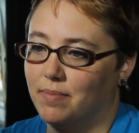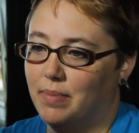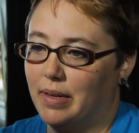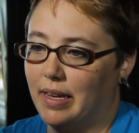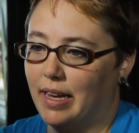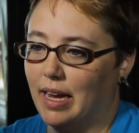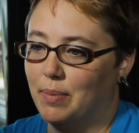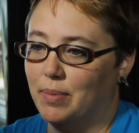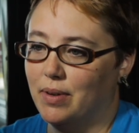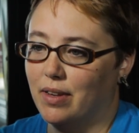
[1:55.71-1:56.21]

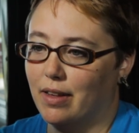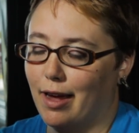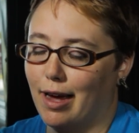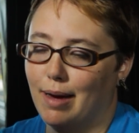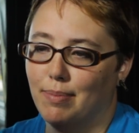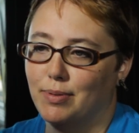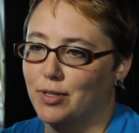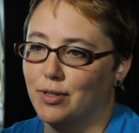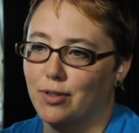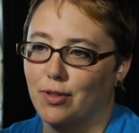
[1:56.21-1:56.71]
being able to
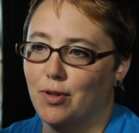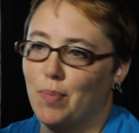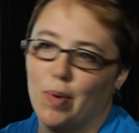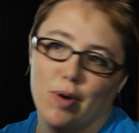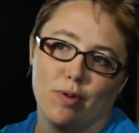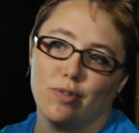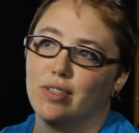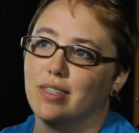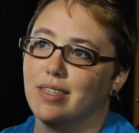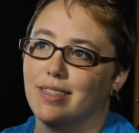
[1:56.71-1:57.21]
capture the
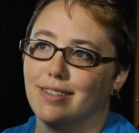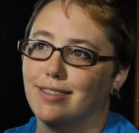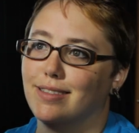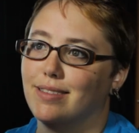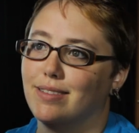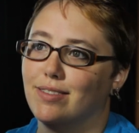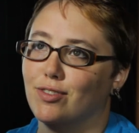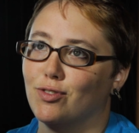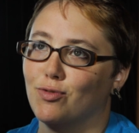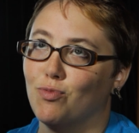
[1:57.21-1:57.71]
emotion
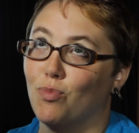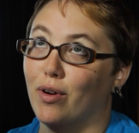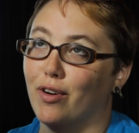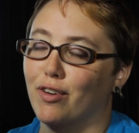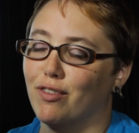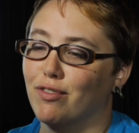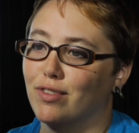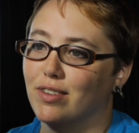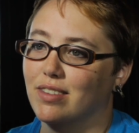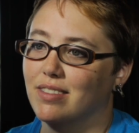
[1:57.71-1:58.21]
is just
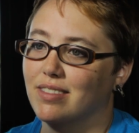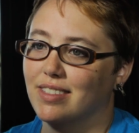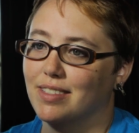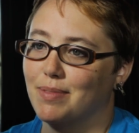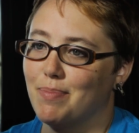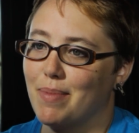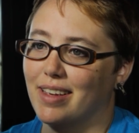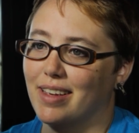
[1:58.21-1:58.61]
wonderful. It's